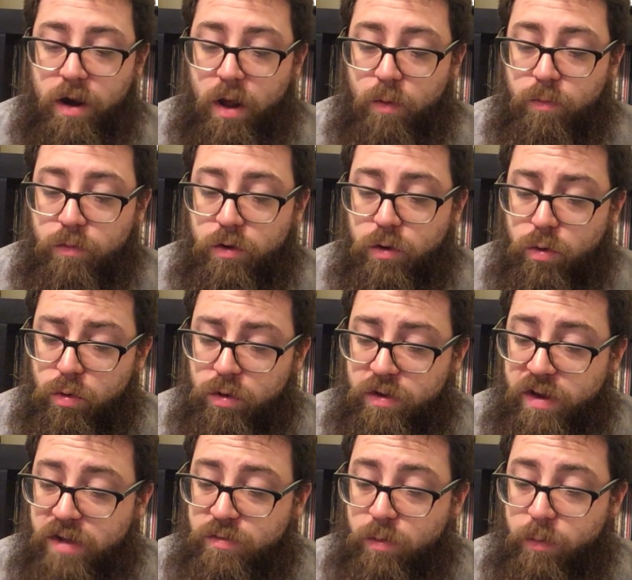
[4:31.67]
And Album 2,
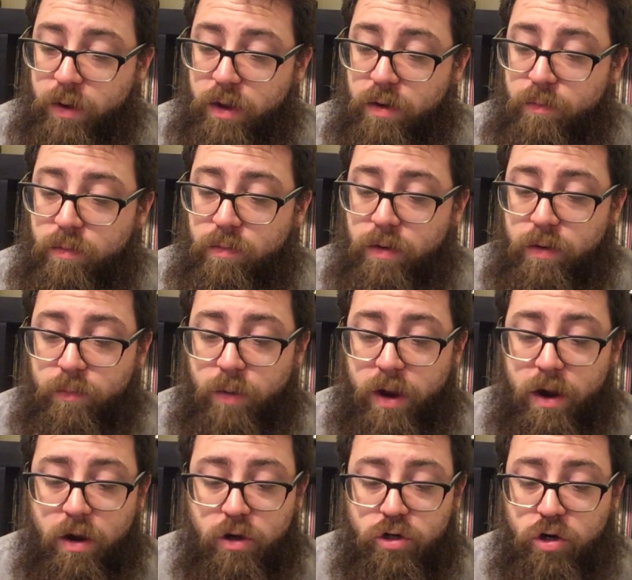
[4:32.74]
Desperate Man
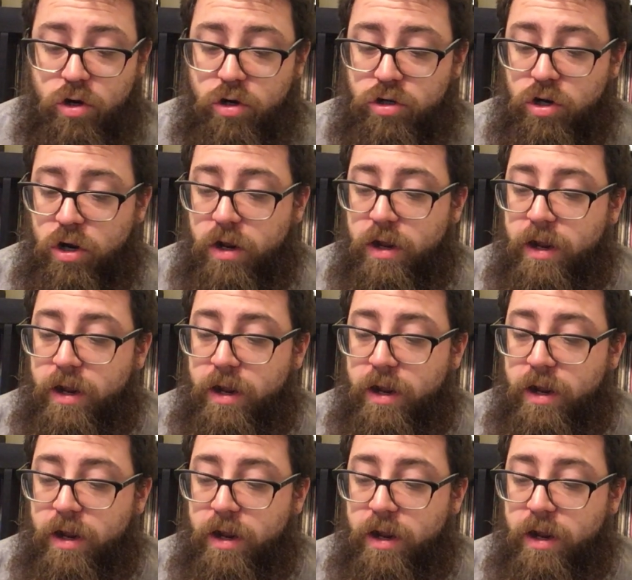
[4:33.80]
by Eric Church.